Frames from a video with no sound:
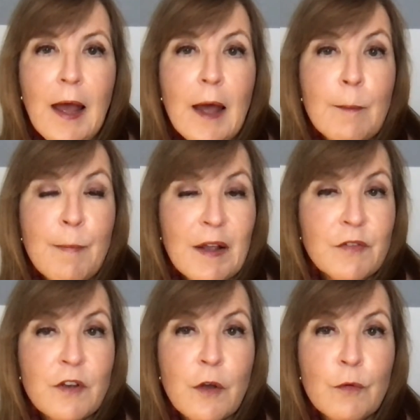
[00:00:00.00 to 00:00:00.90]
and
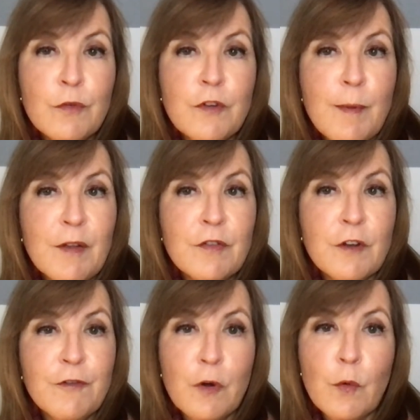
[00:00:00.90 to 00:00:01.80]
Mexico's
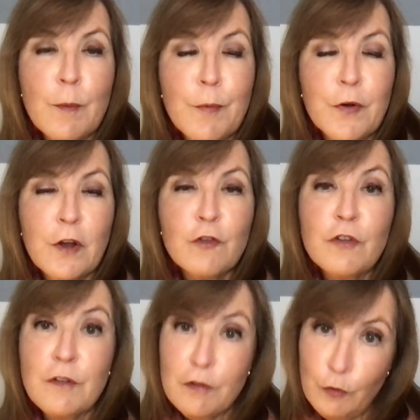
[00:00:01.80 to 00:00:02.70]
domestic footwear
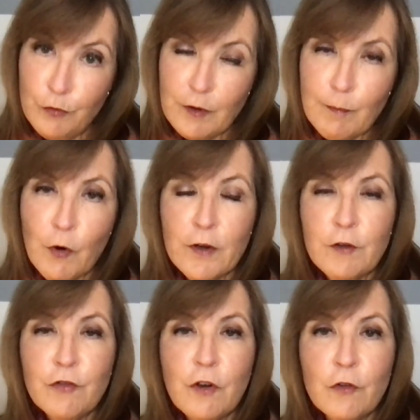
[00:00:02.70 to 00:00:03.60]
production is losing
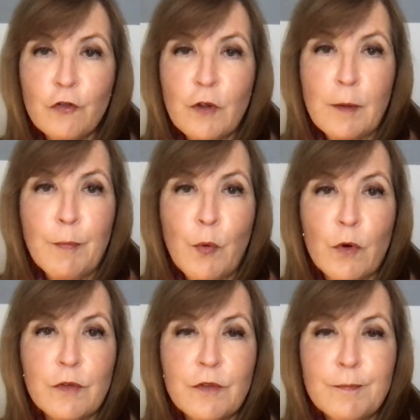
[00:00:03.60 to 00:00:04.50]
market share to
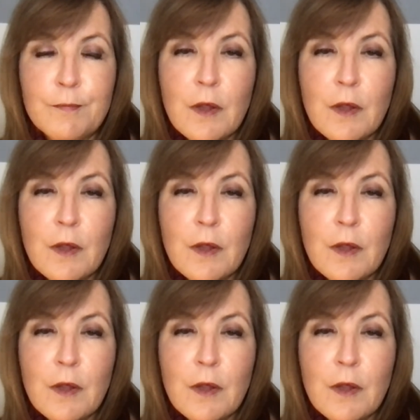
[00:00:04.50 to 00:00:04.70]
imports.